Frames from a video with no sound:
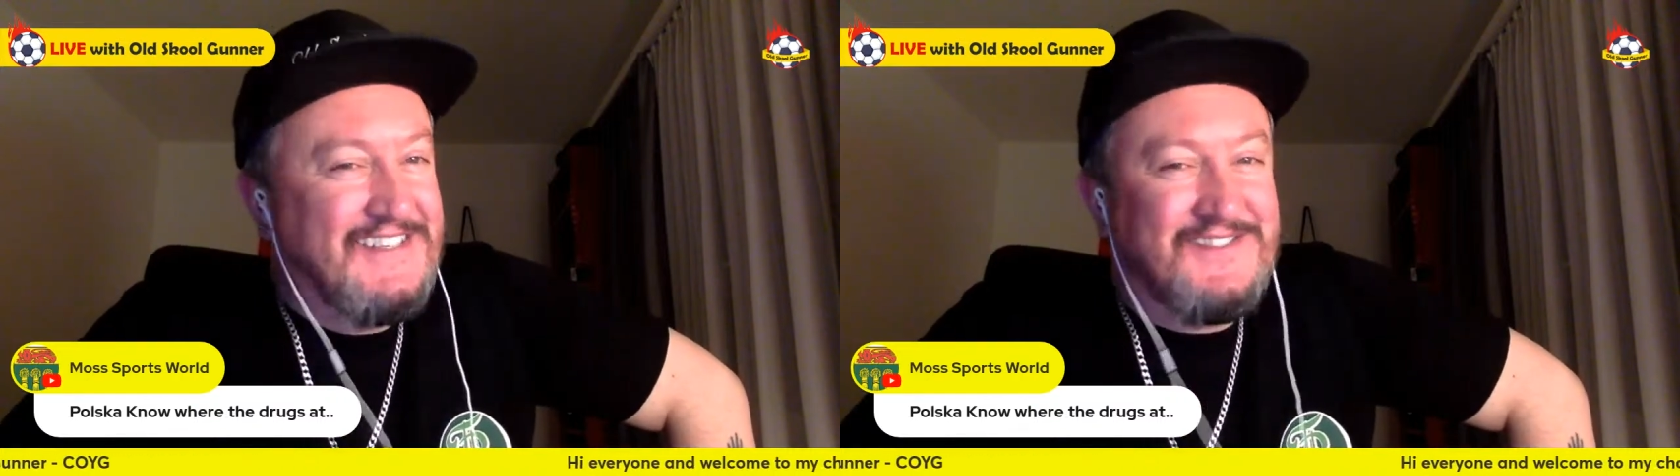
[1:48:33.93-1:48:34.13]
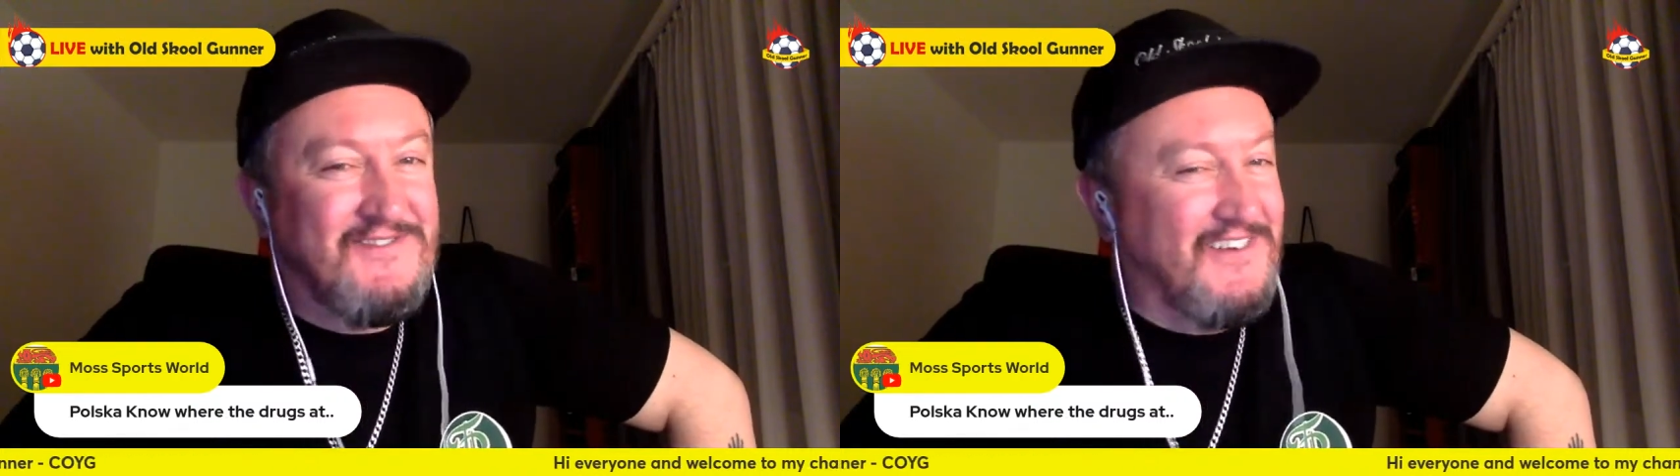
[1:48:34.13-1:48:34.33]

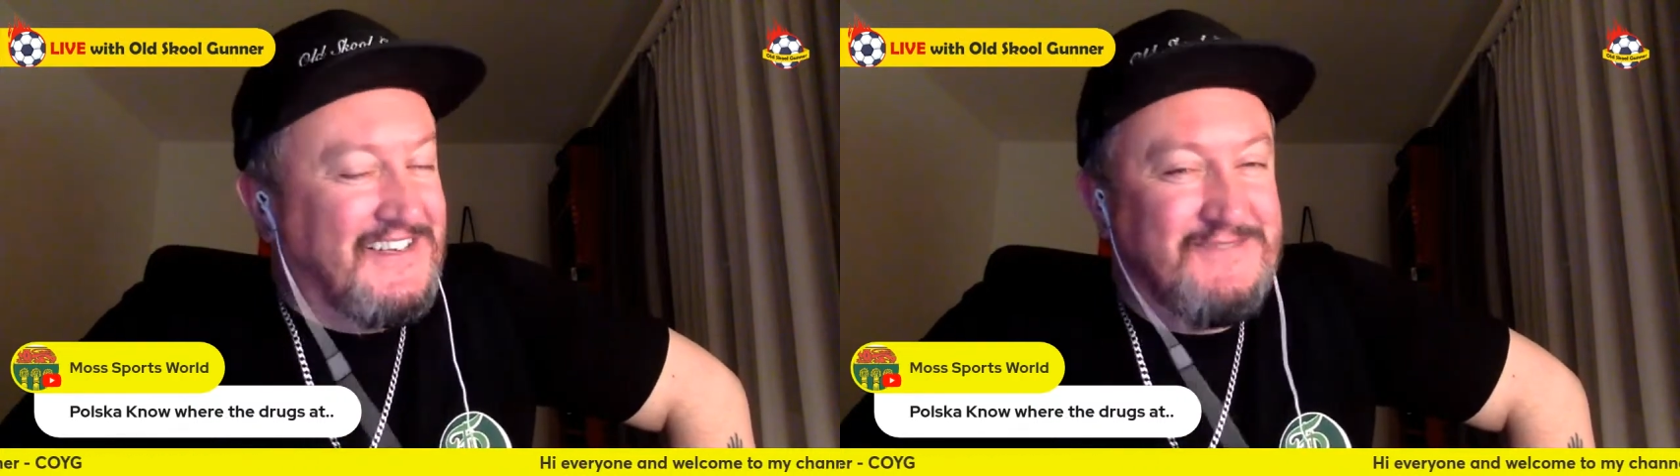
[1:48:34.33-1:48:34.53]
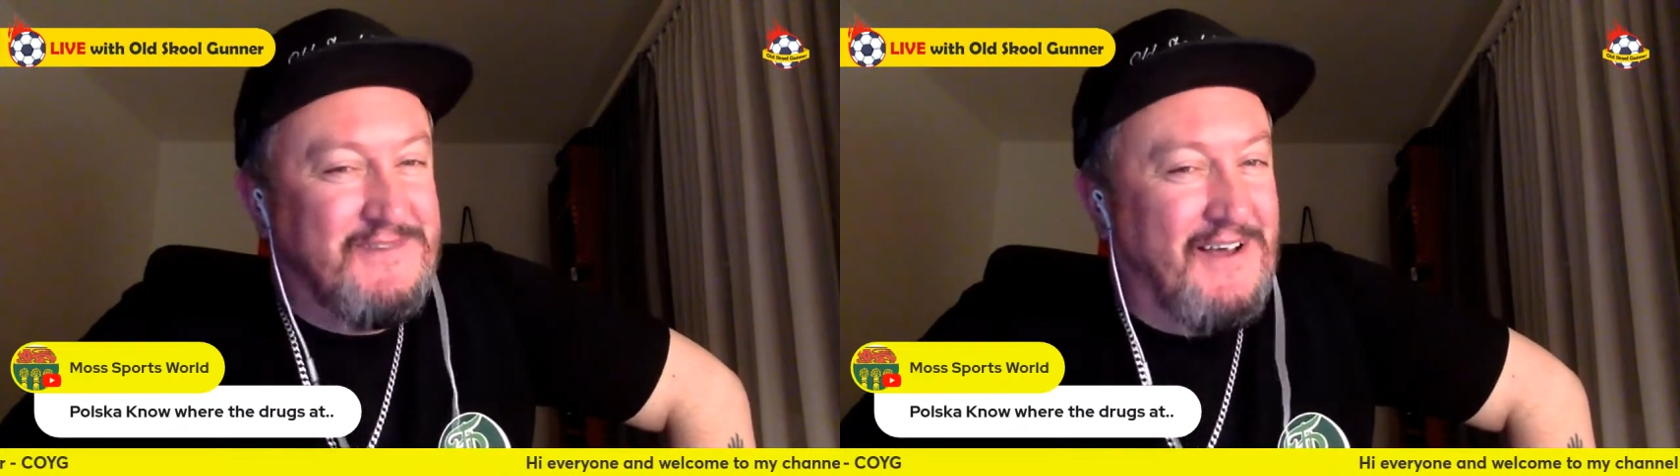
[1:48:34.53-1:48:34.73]
Zurich
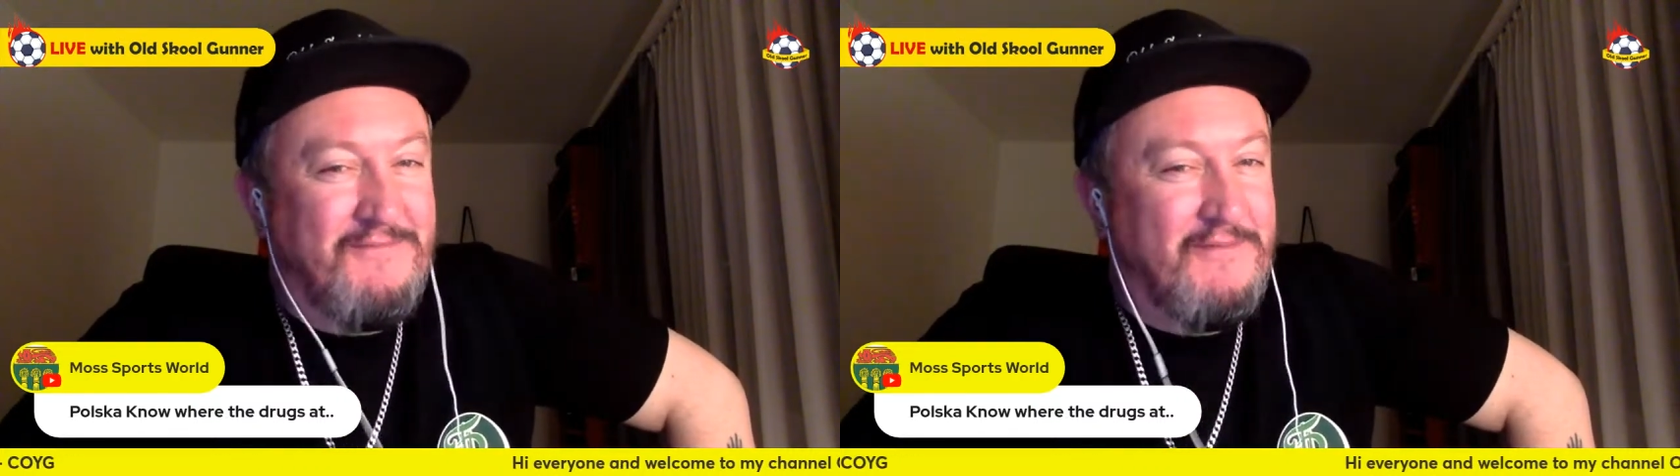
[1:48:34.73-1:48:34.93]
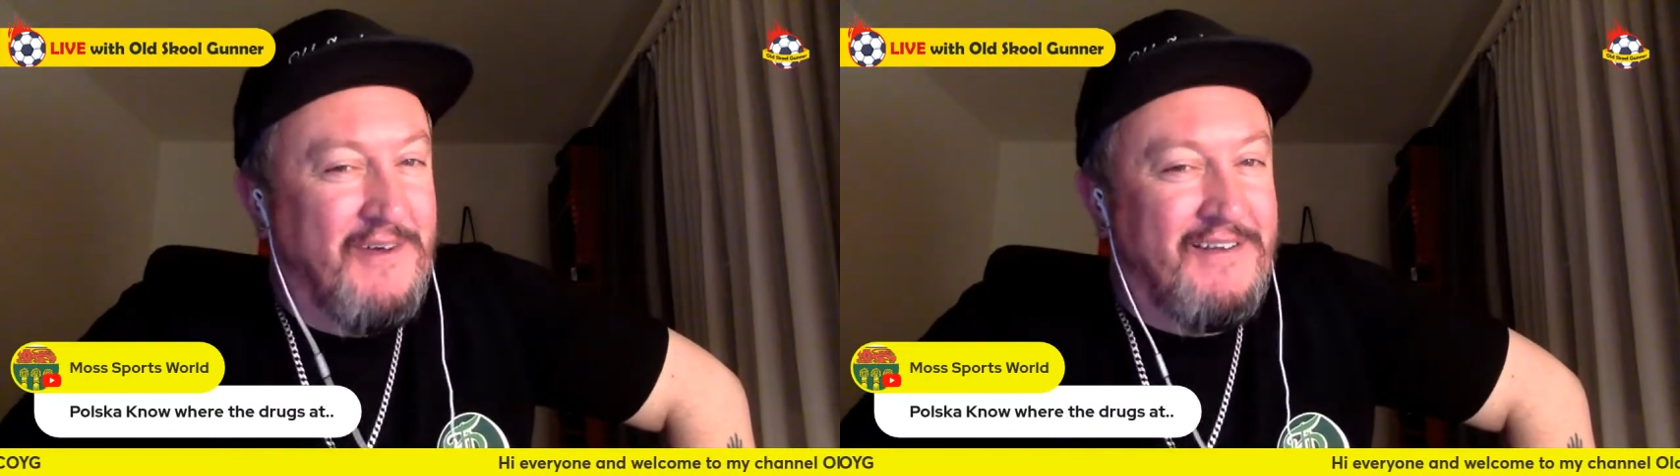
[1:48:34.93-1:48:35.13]
is beyond
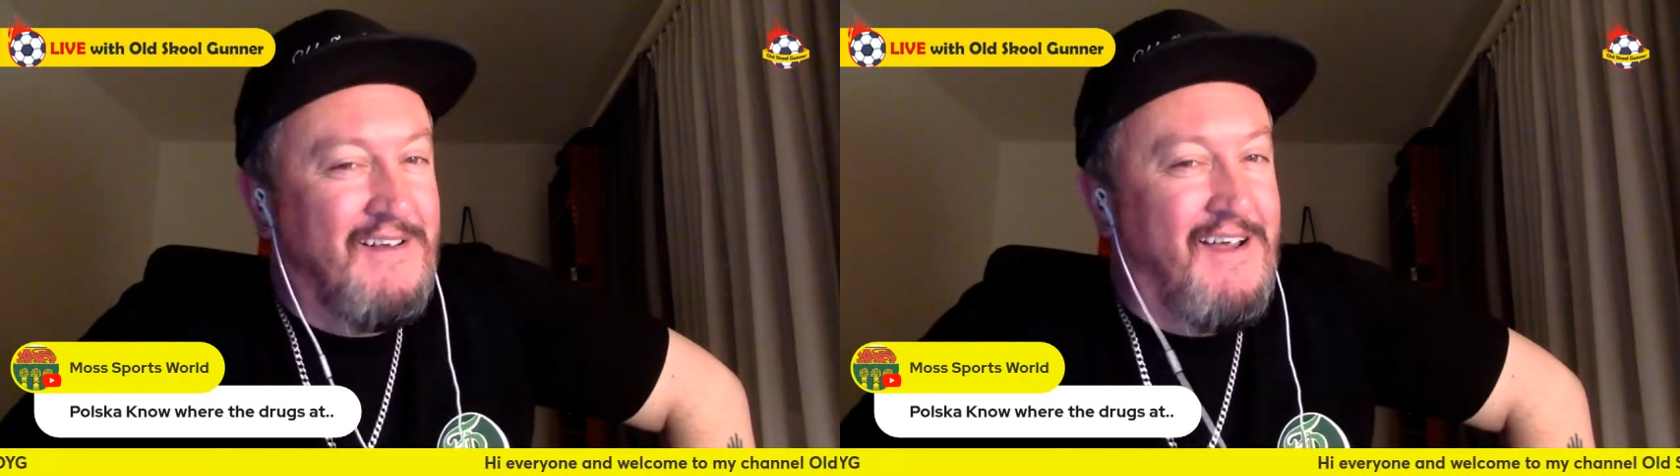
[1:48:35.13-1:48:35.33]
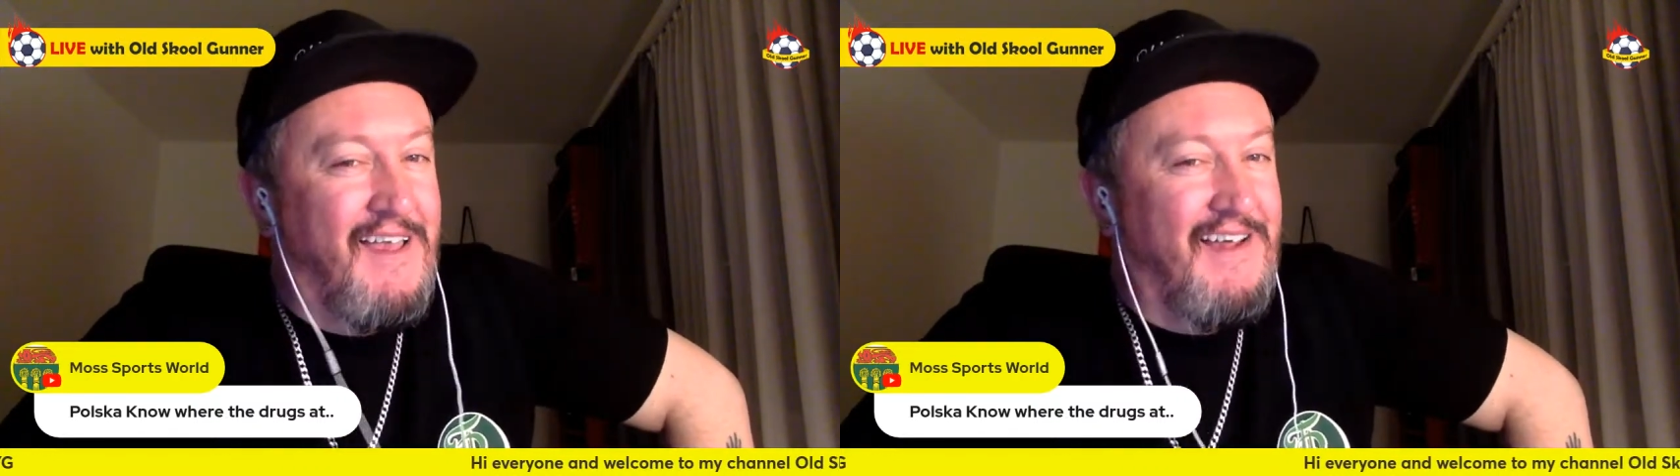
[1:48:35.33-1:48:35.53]
me, man.
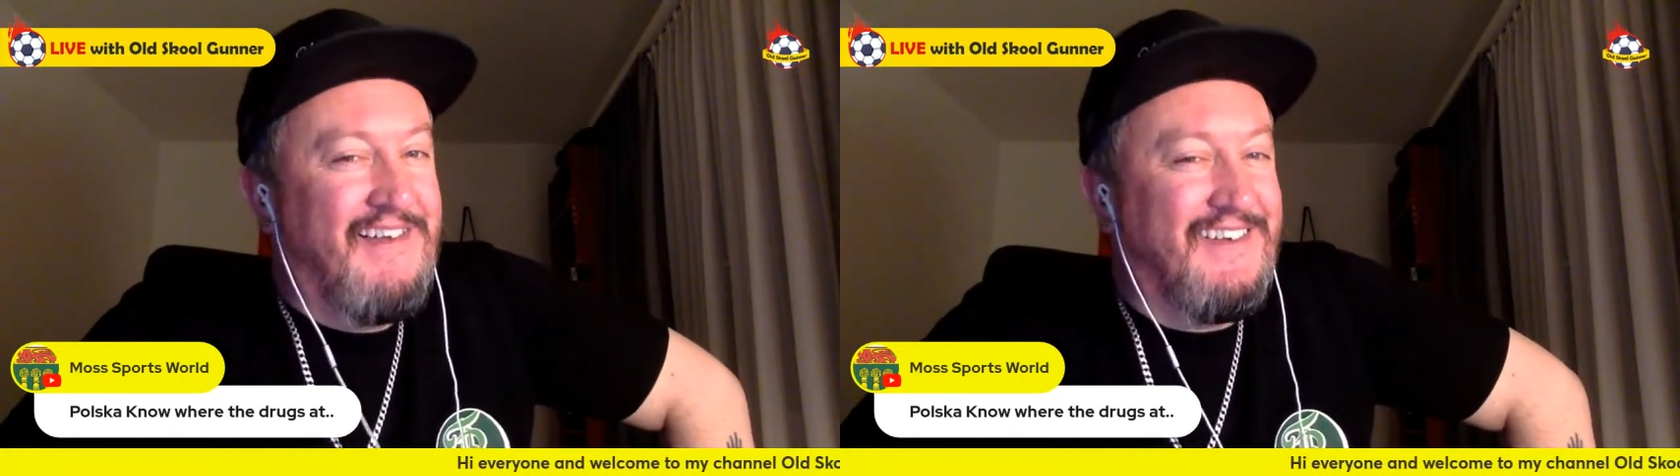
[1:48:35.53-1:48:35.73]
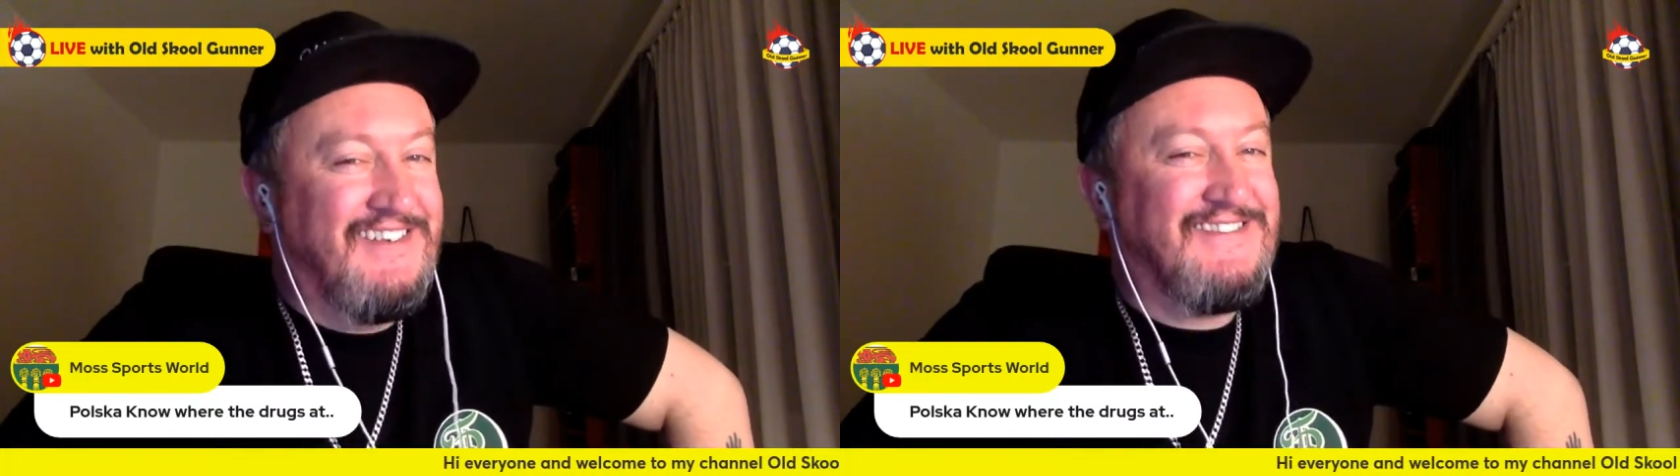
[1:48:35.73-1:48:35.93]

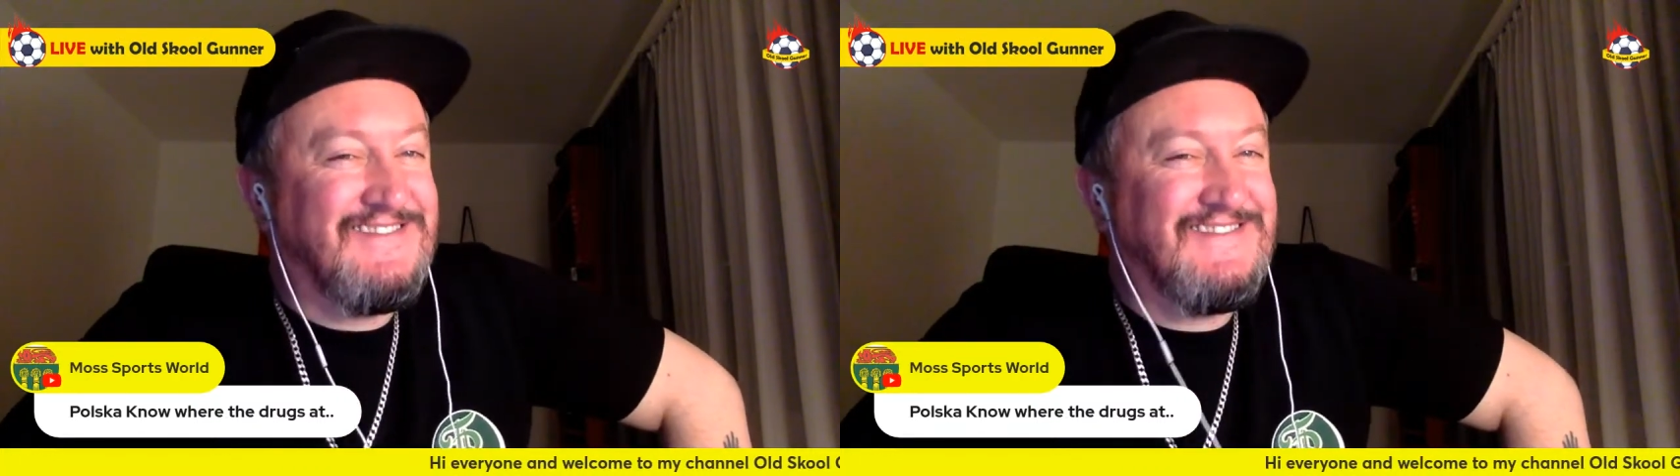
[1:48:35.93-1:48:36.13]
If